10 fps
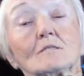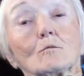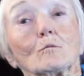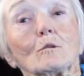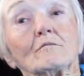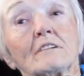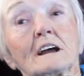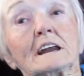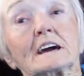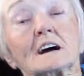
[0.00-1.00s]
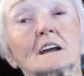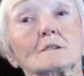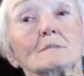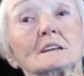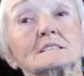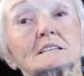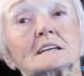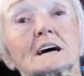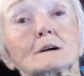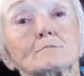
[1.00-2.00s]
when we finally got him into
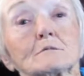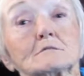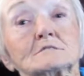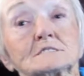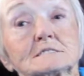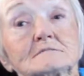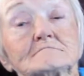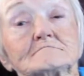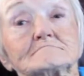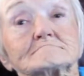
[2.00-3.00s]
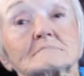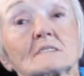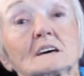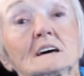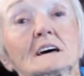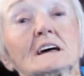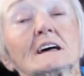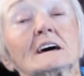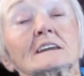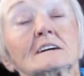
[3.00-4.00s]
diapers,
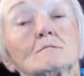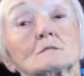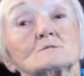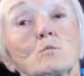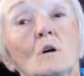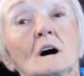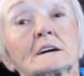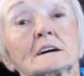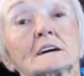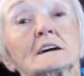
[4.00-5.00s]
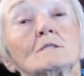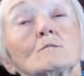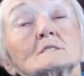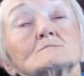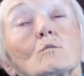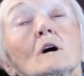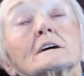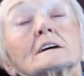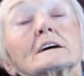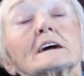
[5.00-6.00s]
and he was
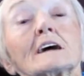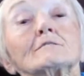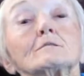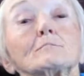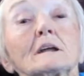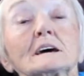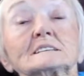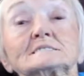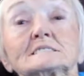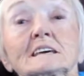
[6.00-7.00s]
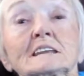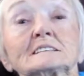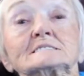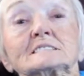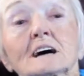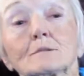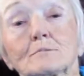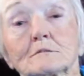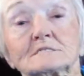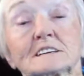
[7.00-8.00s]
walking every place in his
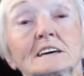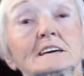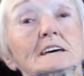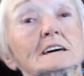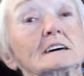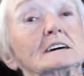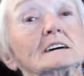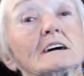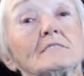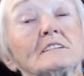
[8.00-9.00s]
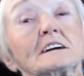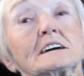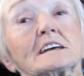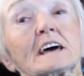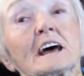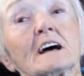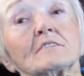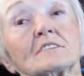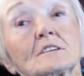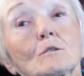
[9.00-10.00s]
diapers. If he could get
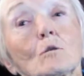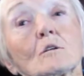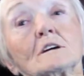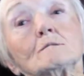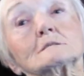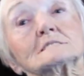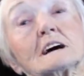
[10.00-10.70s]
out the door, he was